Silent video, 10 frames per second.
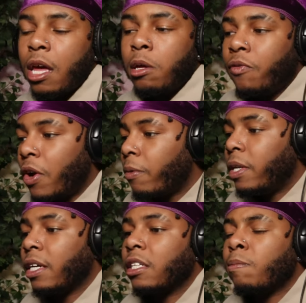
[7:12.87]
It was very
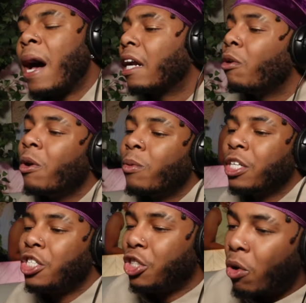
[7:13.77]
ridiculous, but I don't even
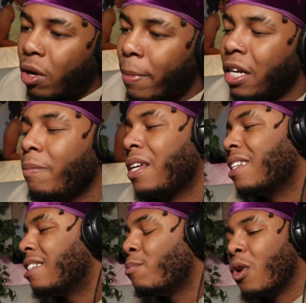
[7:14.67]
want to joke about it
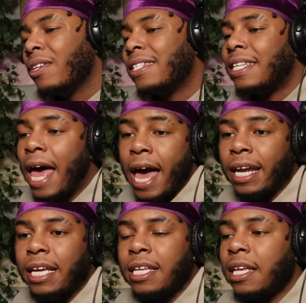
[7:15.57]
because, bro, it's
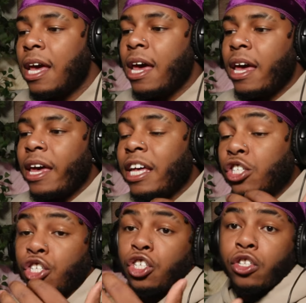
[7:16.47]
sad. It's
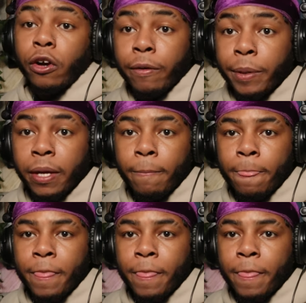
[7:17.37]
disturbing.